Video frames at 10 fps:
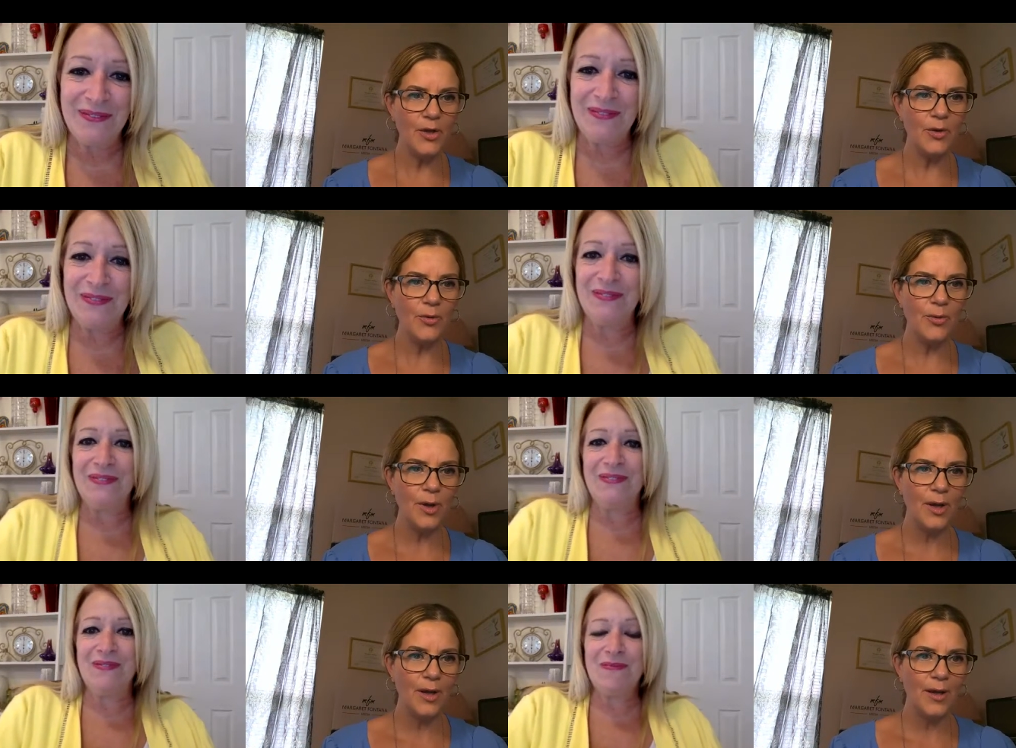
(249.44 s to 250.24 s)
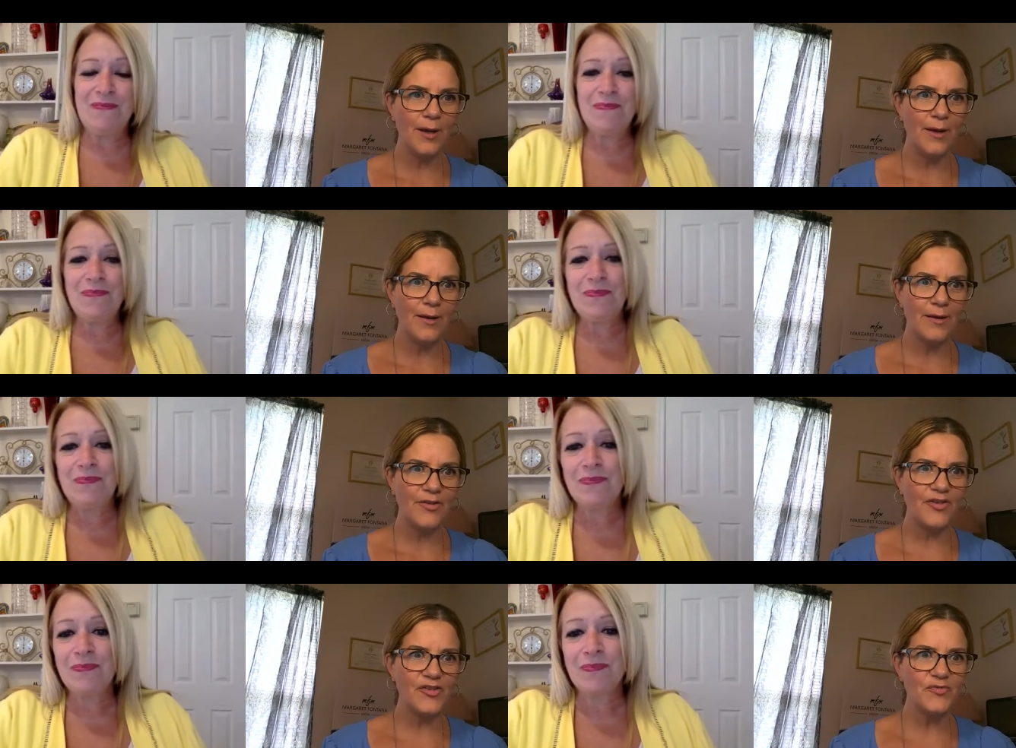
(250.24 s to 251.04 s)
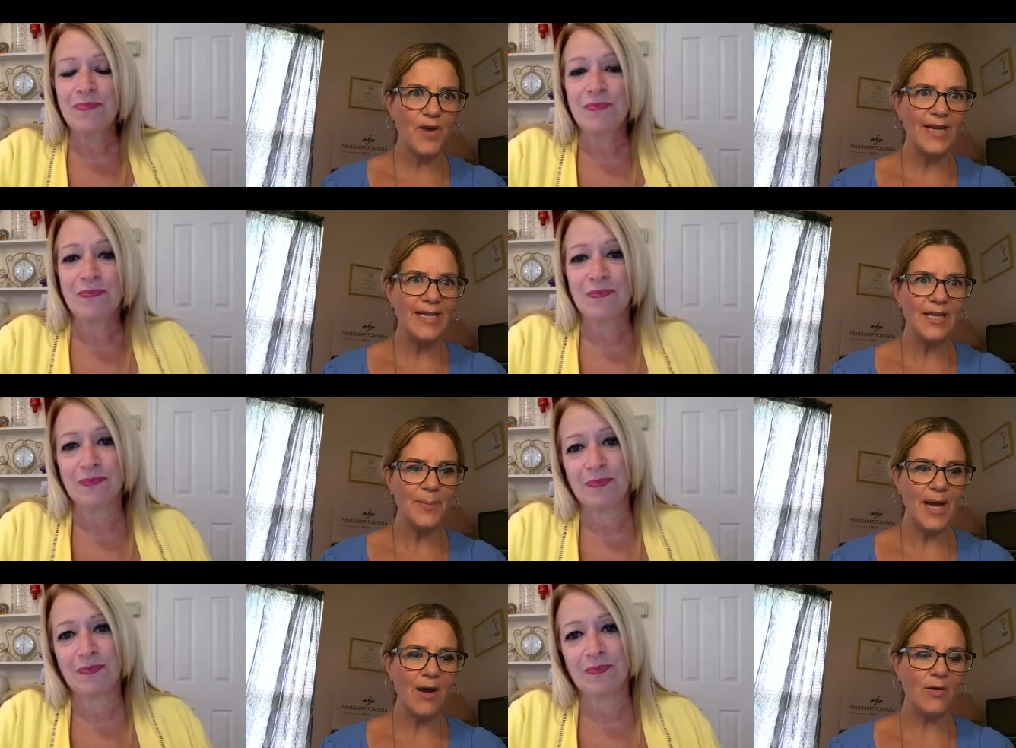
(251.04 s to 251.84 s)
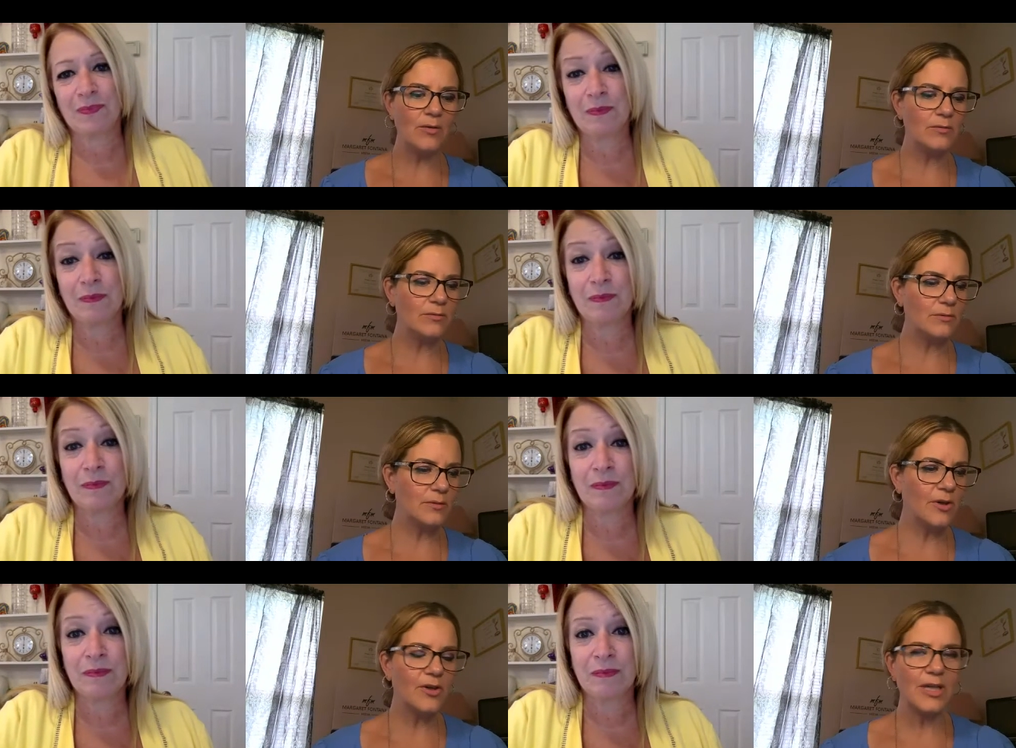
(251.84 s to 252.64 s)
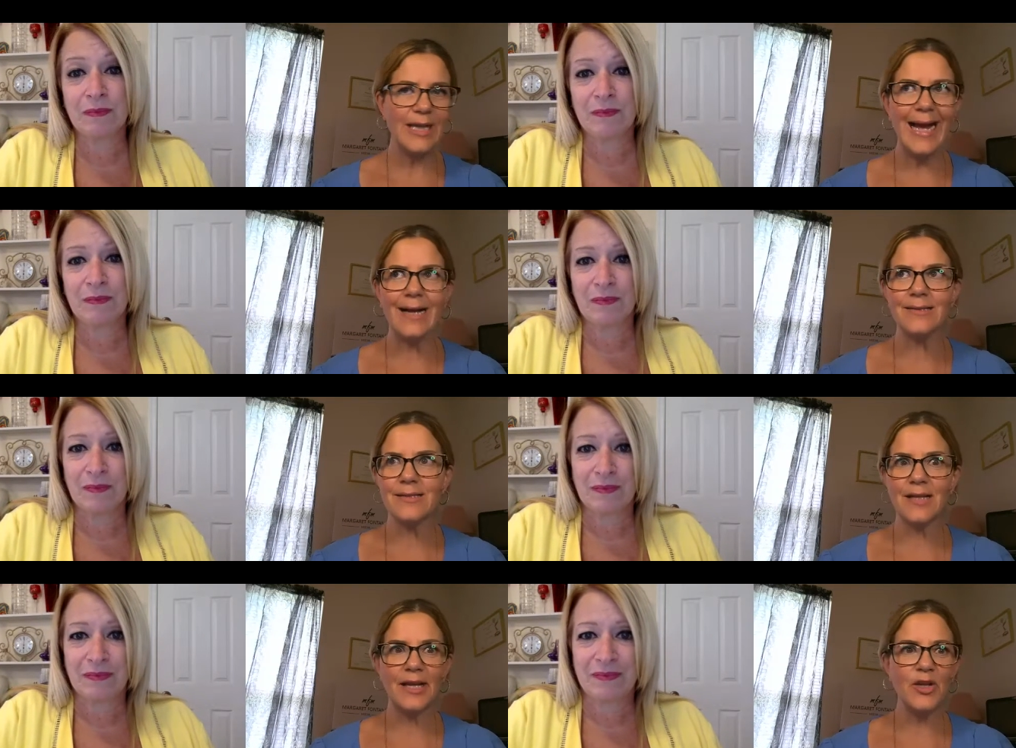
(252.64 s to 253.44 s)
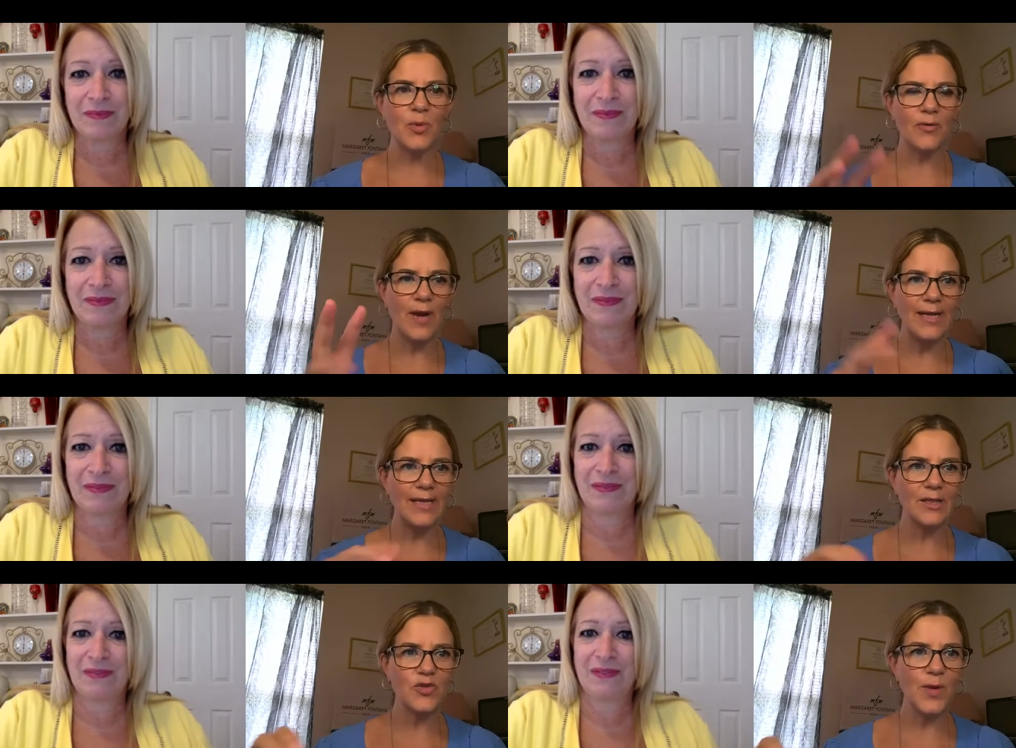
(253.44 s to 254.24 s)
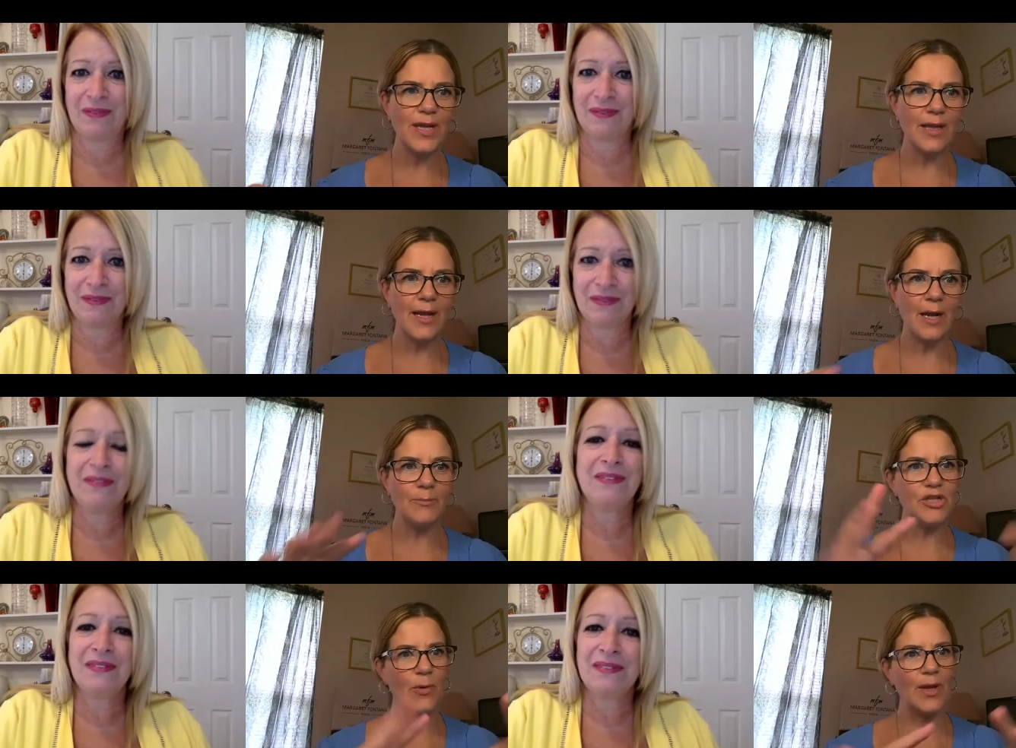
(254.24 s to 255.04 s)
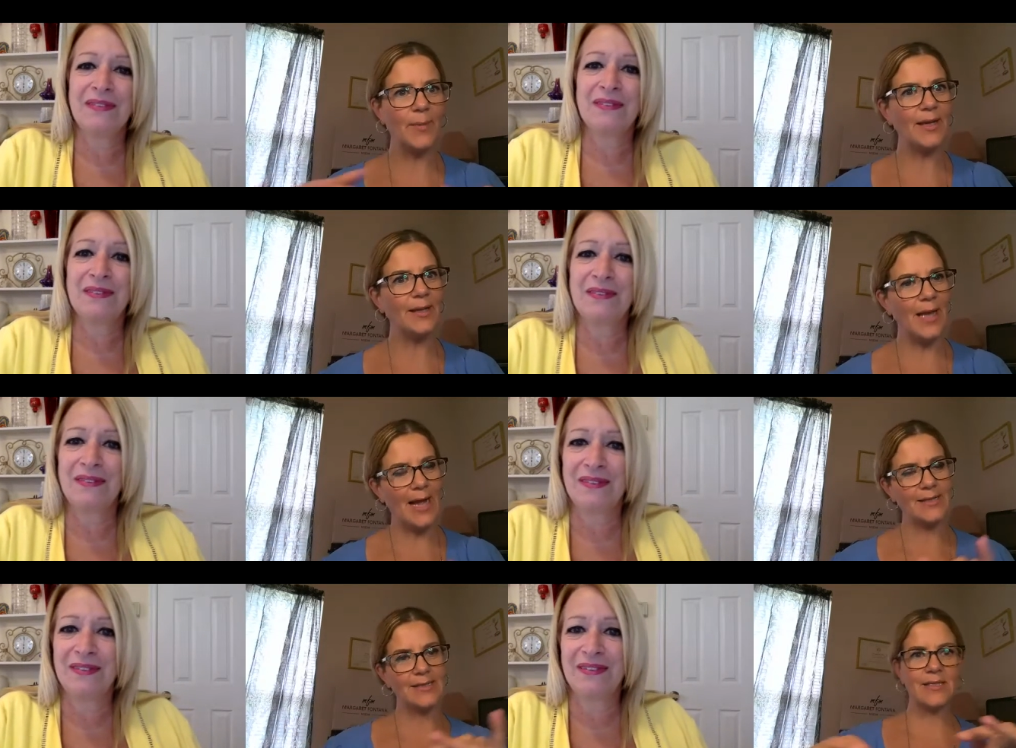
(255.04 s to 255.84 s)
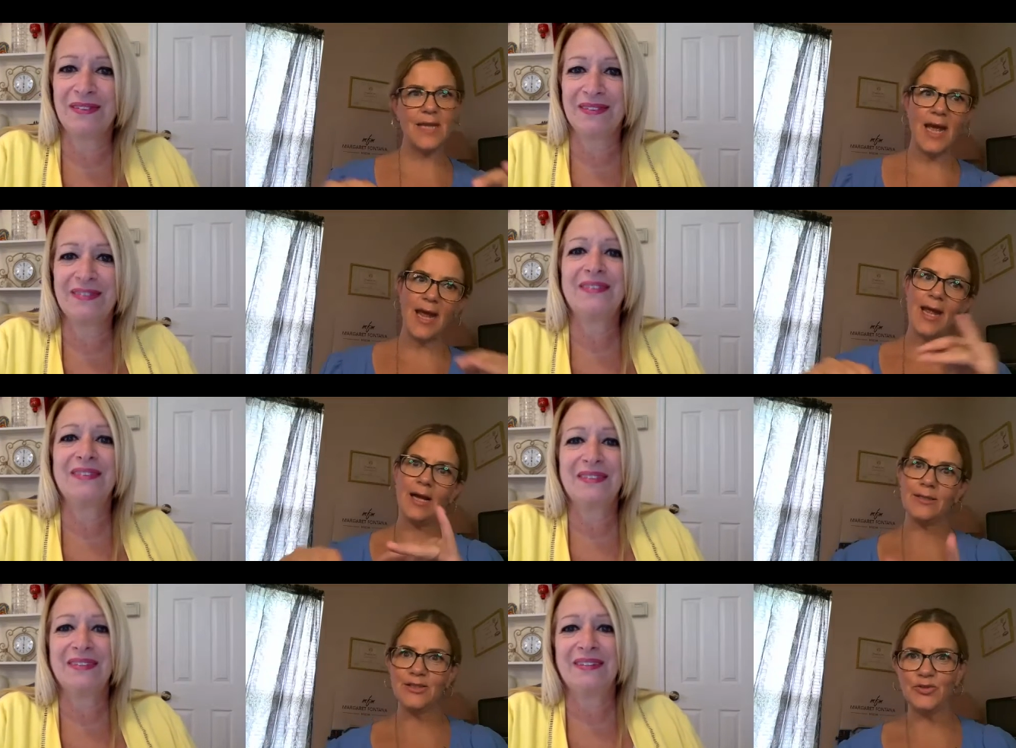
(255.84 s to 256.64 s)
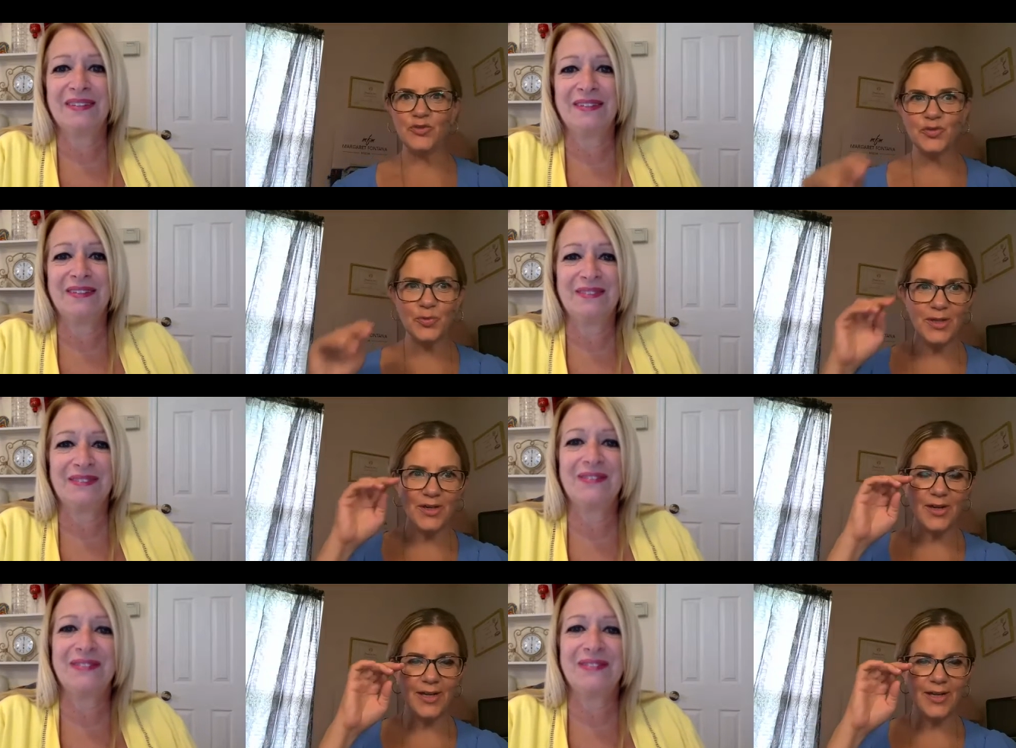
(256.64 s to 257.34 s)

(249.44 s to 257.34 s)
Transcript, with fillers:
Speaker 1: you know, she's writing about her class like you were writing a tweet like i'm showing my class today how to use twitter